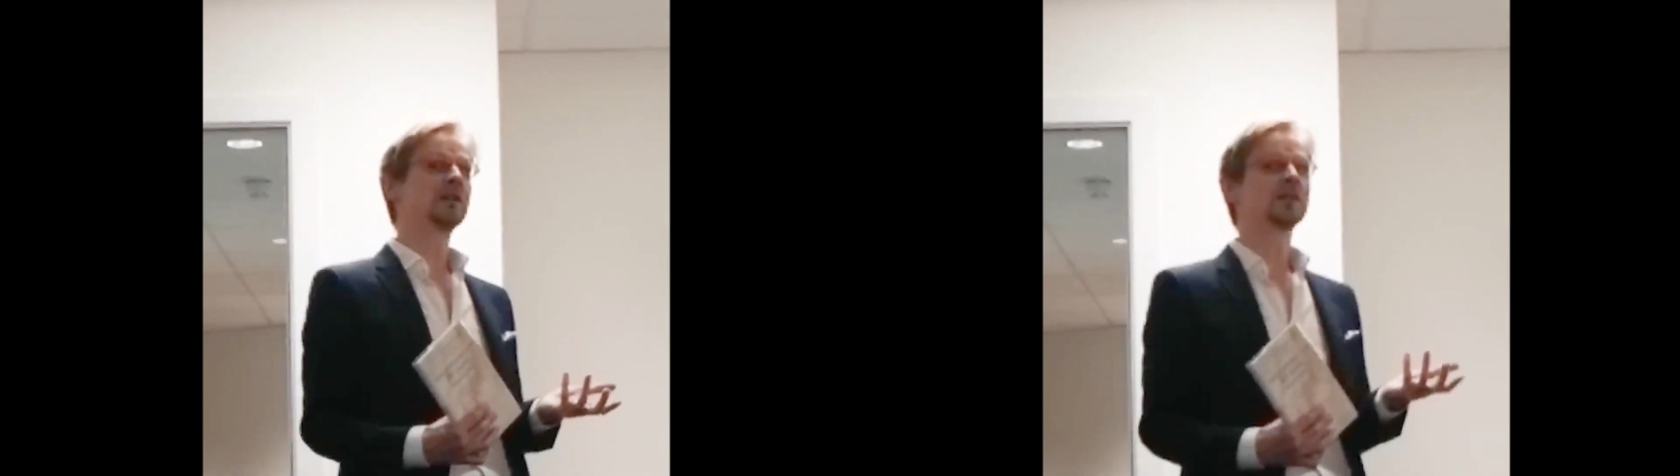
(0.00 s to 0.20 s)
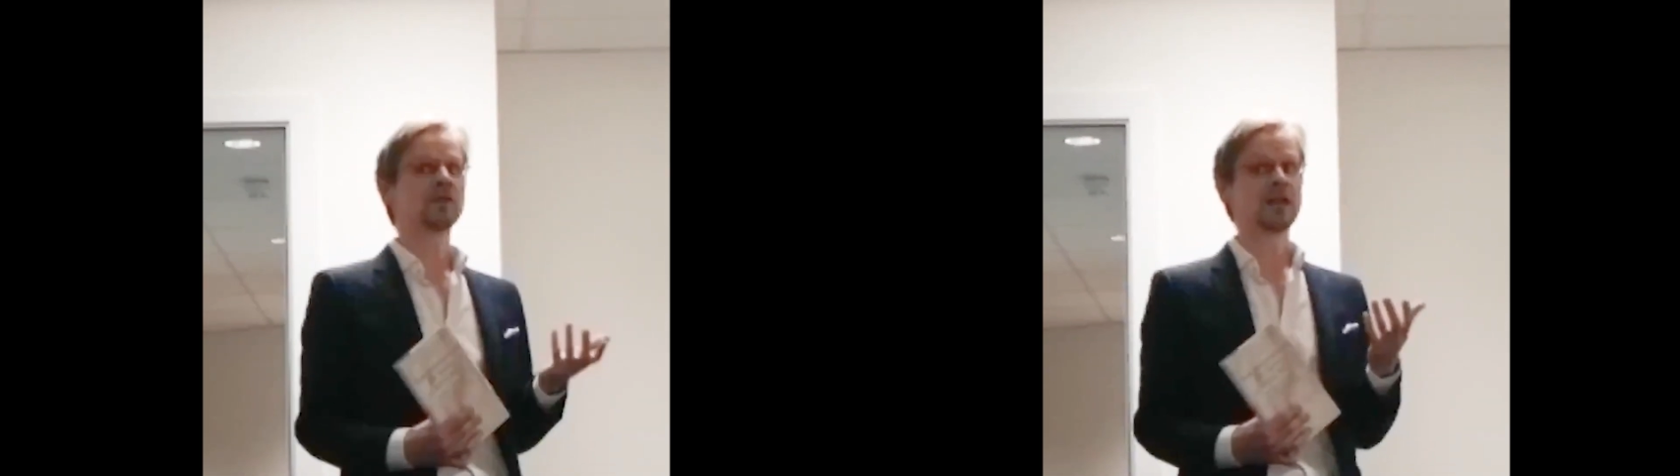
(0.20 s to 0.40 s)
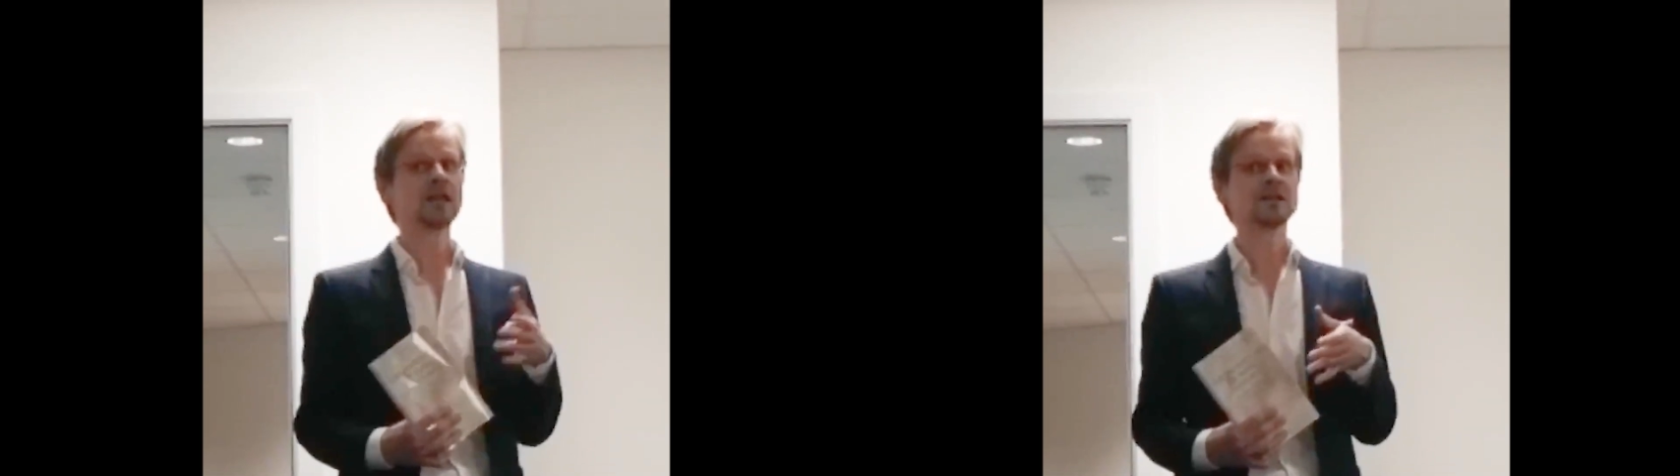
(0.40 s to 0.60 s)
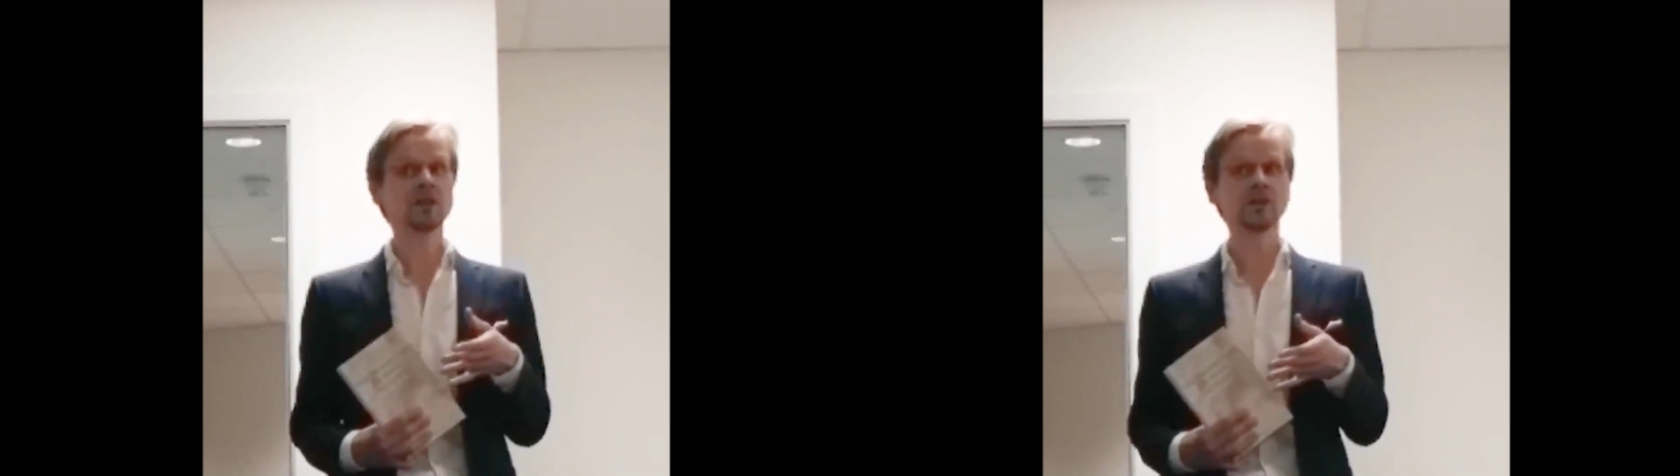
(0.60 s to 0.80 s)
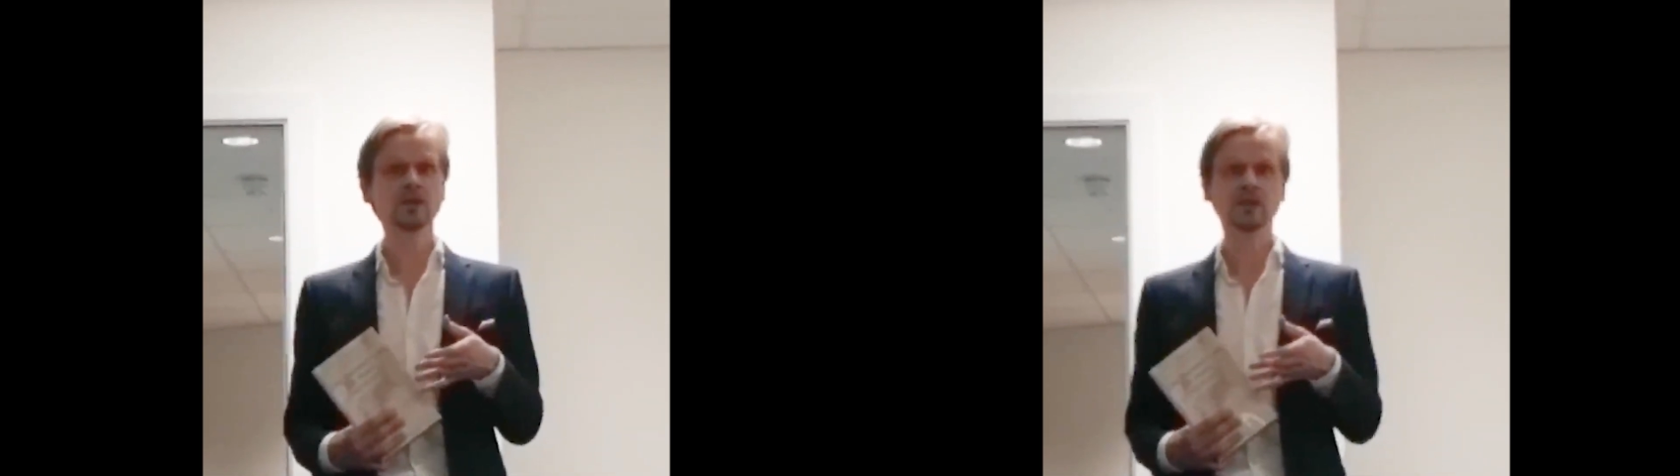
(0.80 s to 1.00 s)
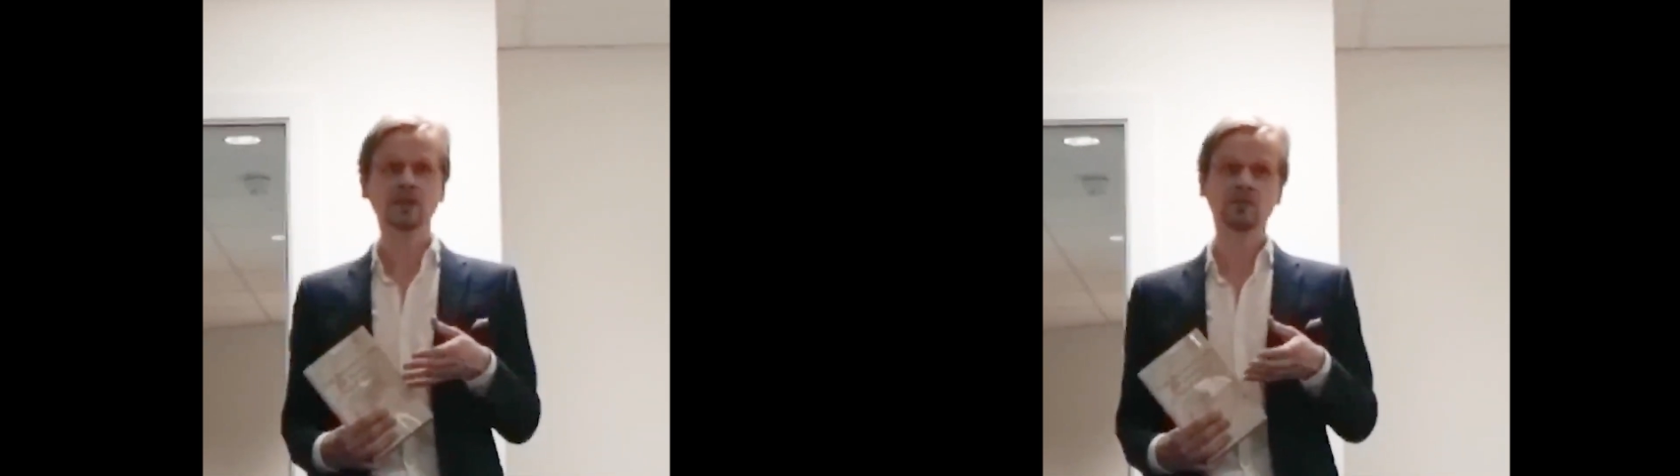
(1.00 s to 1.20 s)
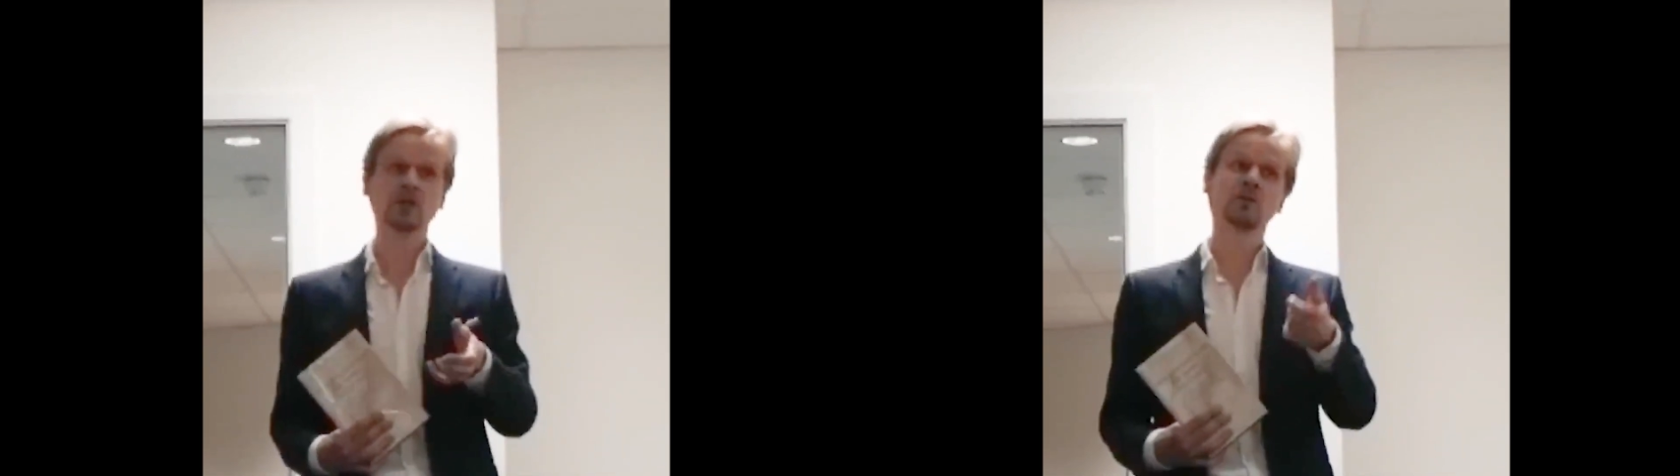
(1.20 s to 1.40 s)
in the Renaissance, which